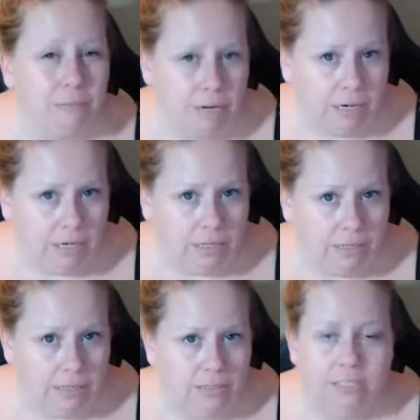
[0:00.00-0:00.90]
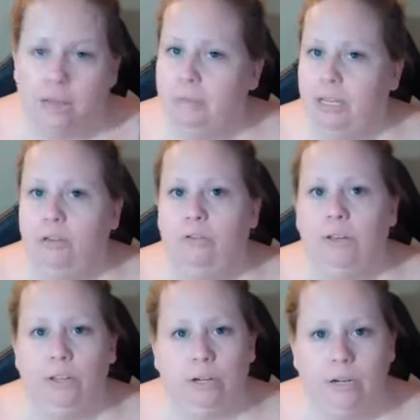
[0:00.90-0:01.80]
money? Does that make you
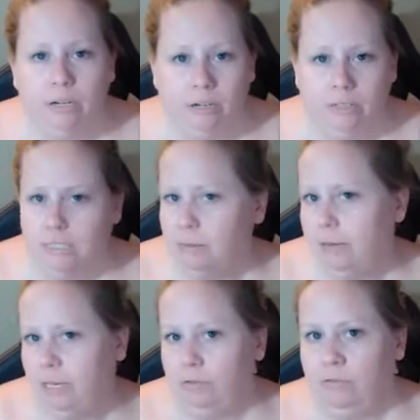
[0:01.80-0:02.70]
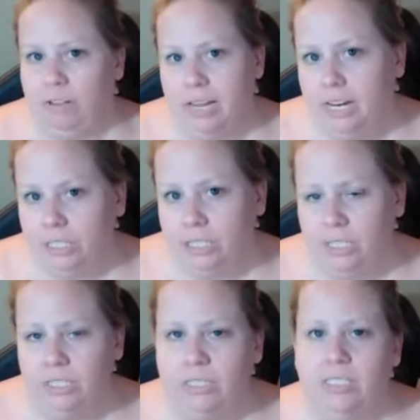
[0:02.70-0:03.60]
feel good? Does that make you feel
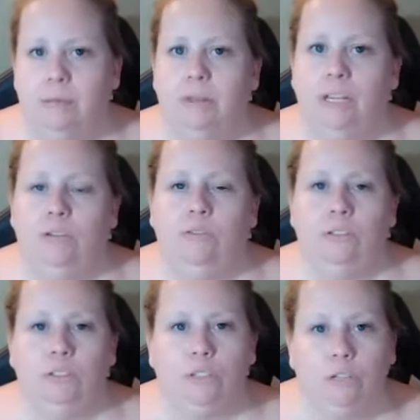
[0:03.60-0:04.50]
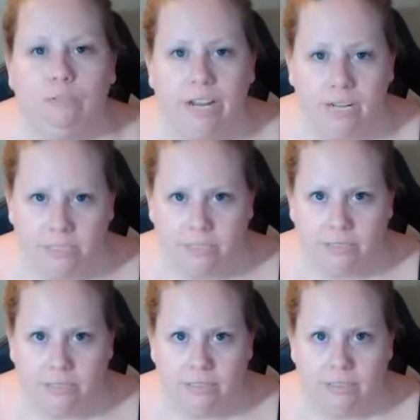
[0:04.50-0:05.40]
anxious? Does that make you feel
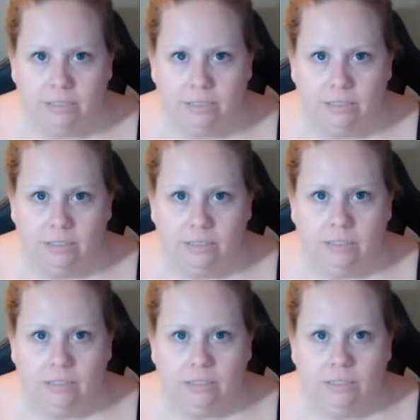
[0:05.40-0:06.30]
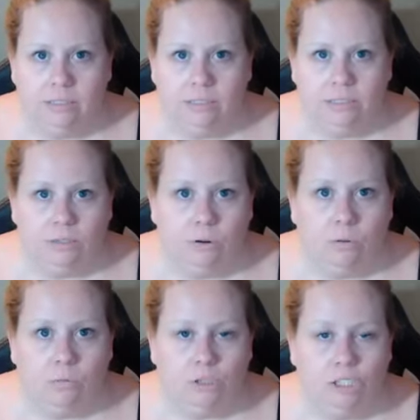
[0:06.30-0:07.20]
nervous?
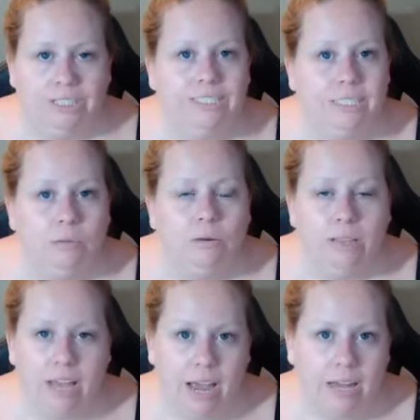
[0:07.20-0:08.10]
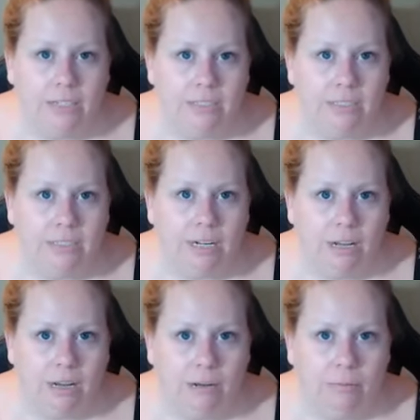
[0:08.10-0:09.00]
So just sit with that.
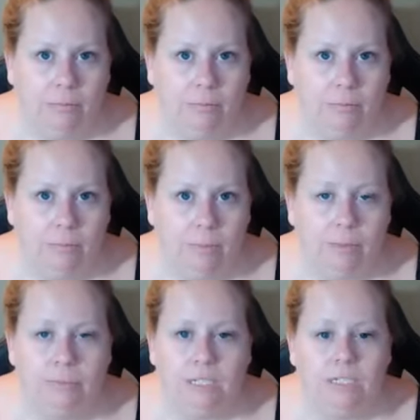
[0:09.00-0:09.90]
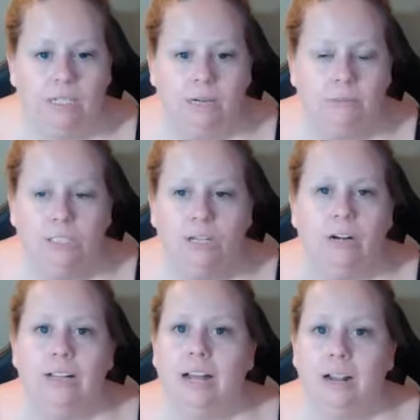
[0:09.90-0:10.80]
I'm just
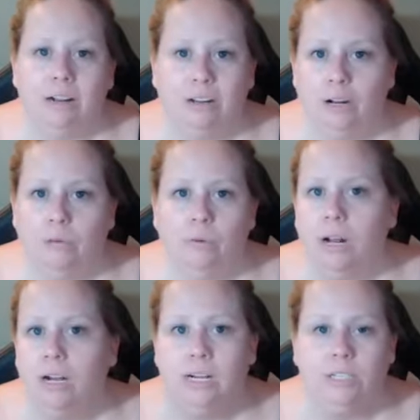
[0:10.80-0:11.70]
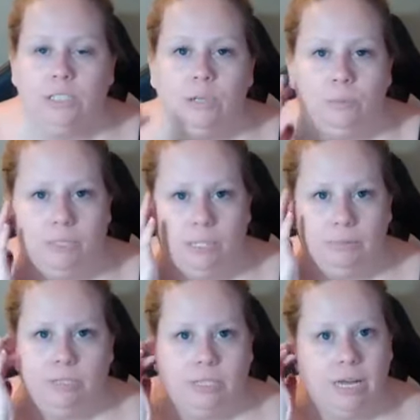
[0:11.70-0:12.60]
starting that, you know, we're not going to get super deep
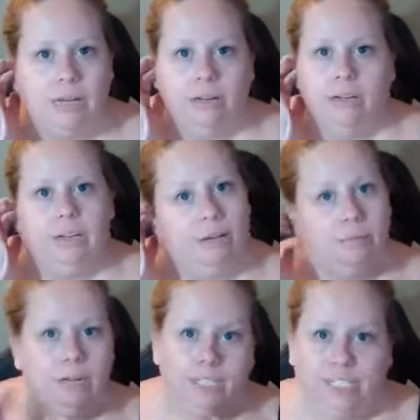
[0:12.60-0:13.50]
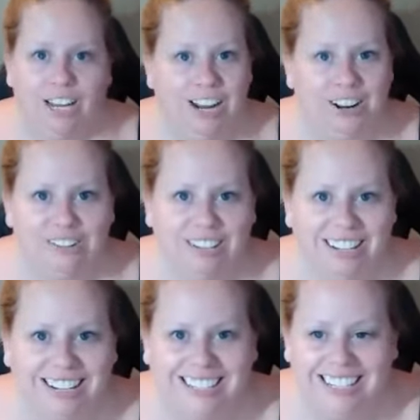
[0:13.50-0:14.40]
into like money shadow
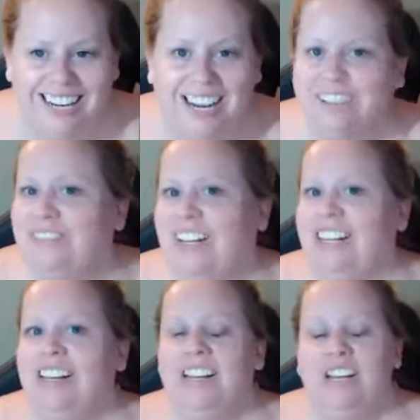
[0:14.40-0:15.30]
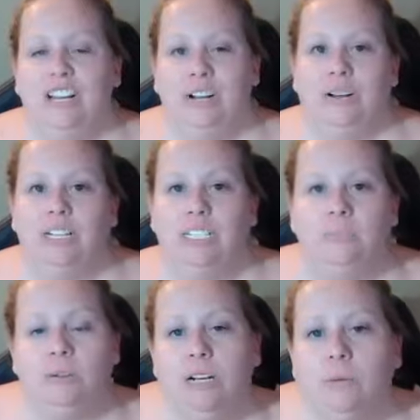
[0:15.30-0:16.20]
work today, but, you know, I just
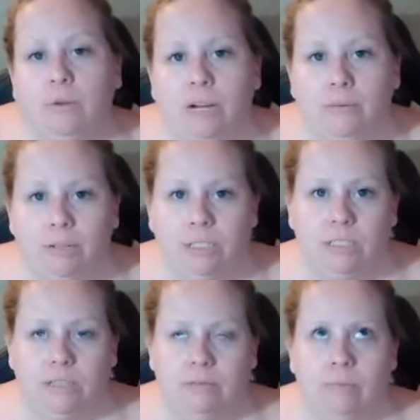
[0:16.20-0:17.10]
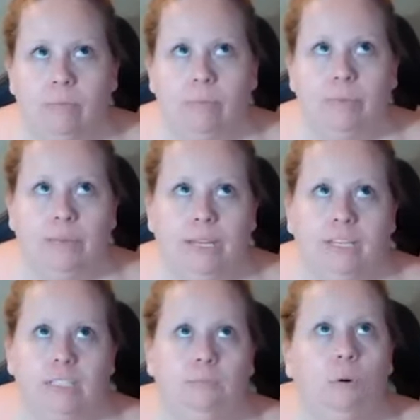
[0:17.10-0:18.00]
wanted to bring up
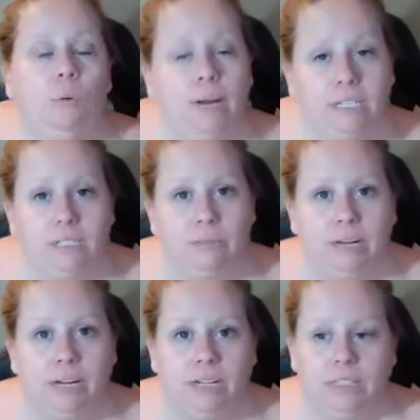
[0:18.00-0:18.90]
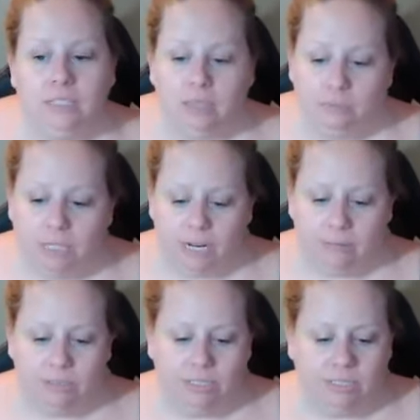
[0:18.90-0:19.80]
these points because
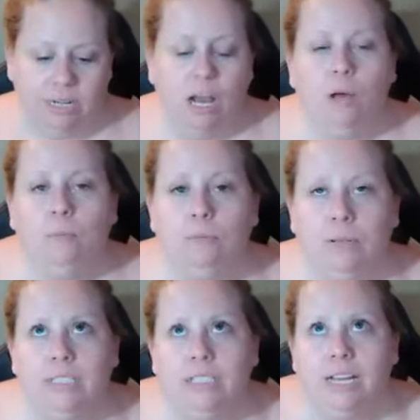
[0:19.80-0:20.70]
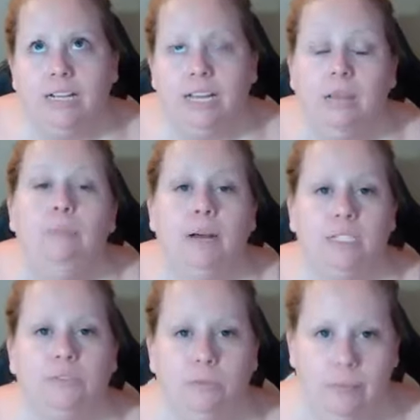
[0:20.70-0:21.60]
sometimes these can keep
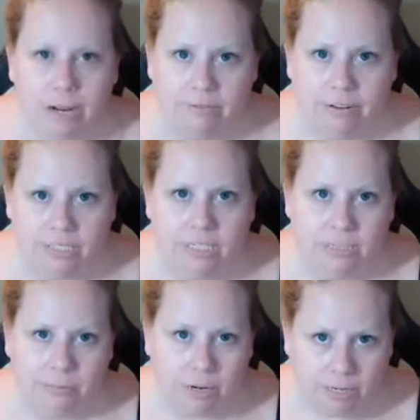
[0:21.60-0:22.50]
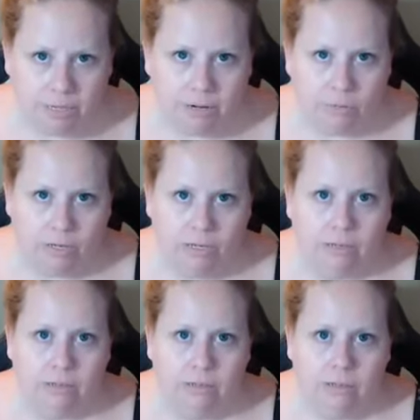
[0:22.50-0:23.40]
us from manifesting the money that we
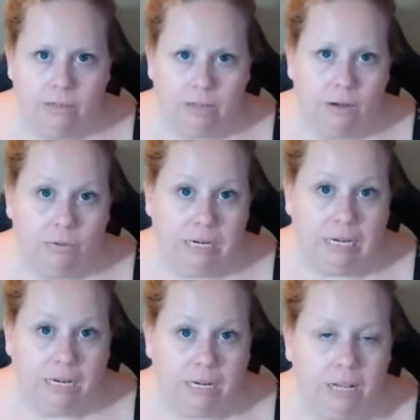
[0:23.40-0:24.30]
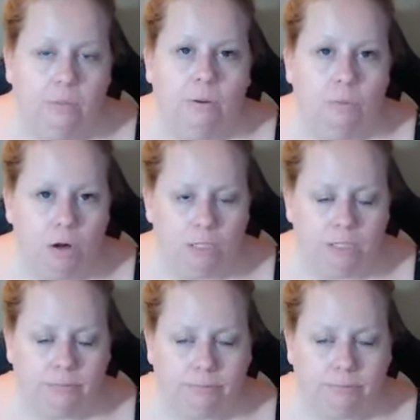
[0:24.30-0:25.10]
need and that we want.